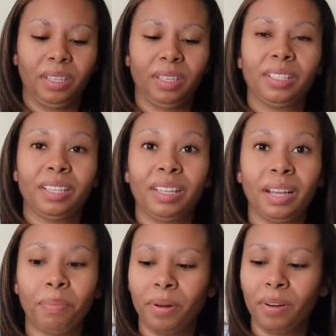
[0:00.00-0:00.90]
So
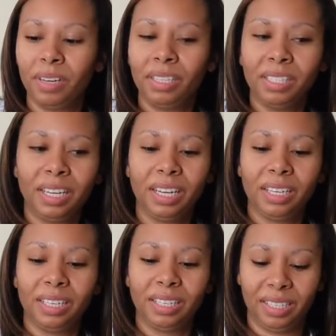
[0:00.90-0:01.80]
that part is
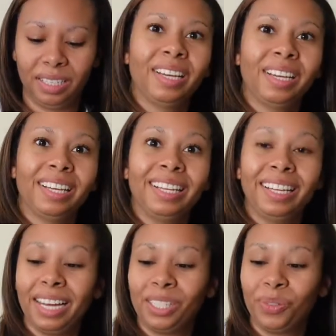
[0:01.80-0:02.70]
done.
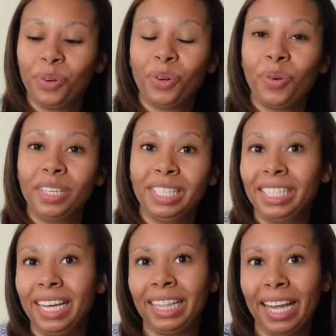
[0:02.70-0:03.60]
Next, we're going to
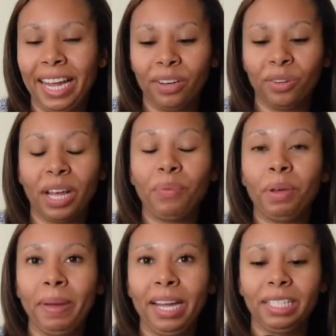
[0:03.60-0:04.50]
take the handle that we
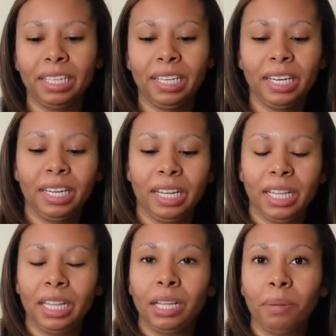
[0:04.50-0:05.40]
painted,
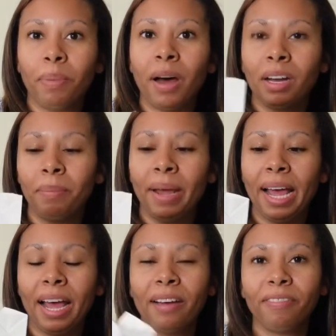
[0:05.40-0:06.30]
the bottom
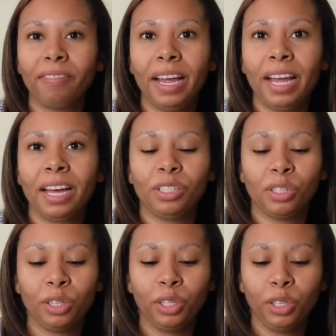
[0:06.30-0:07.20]
half, and
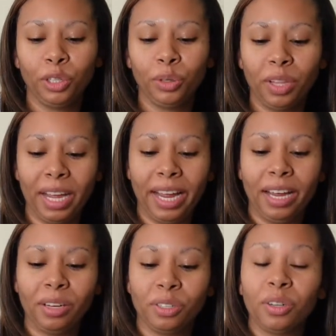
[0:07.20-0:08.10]
glue the
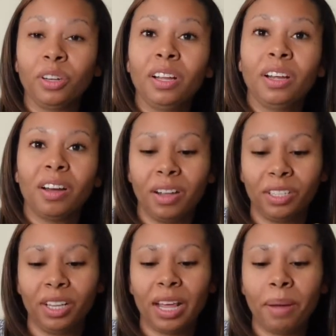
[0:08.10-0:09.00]
handle
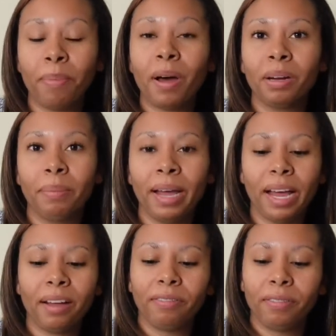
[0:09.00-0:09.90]
onto that bottom
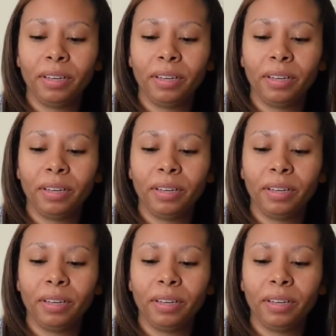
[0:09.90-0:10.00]
half.